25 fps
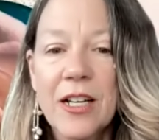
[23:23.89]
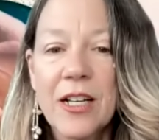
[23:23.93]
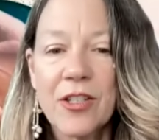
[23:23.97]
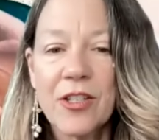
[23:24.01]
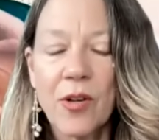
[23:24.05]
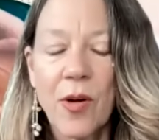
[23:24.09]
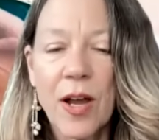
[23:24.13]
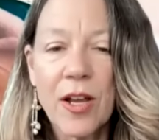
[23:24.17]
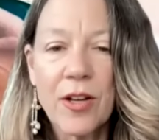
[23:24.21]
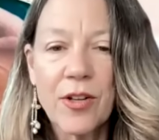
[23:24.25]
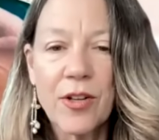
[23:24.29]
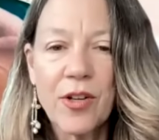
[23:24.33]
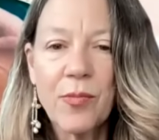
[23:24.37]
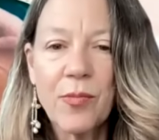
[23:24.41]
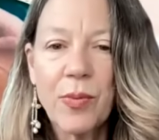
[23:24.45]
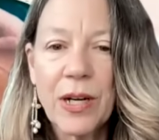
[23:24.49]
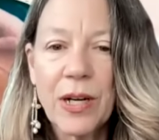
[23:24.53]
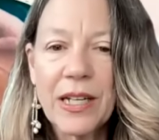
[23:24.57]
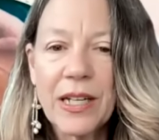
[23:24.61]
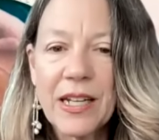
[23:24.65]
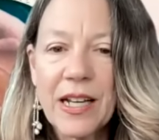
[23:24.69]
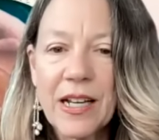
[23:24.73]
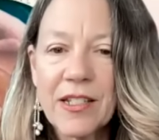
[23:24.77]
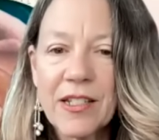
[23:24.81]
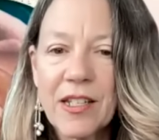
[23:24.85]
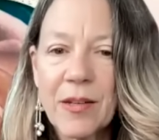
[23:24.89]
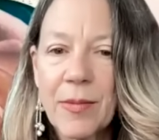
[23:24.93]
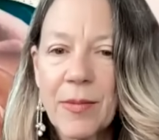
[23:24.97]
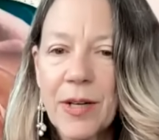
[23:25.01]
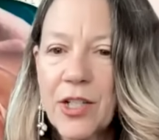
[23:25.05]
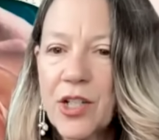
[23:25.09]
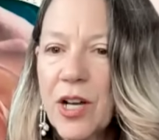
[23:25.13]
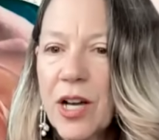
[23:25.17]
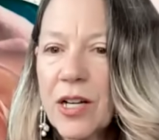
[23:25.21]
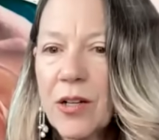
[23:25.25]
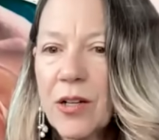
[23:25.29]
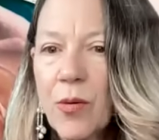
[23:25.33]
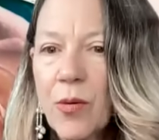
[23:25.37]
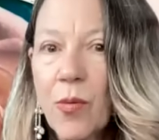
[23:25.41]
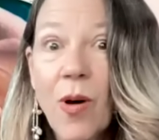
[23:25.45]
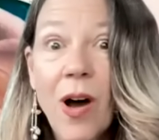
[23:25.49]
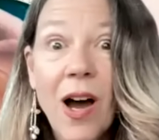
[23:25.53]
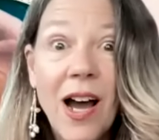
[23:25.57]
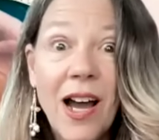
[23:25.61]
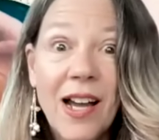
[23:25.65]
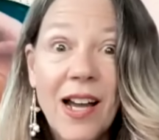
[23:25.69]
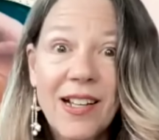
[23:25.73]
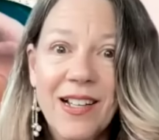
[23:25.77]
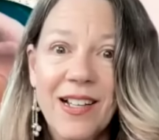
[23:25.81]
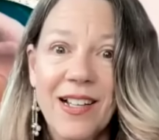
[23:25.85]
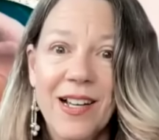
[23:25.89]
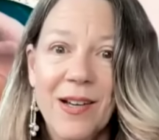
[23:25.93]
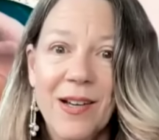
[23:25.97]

So I do bring guests on my channel. Why?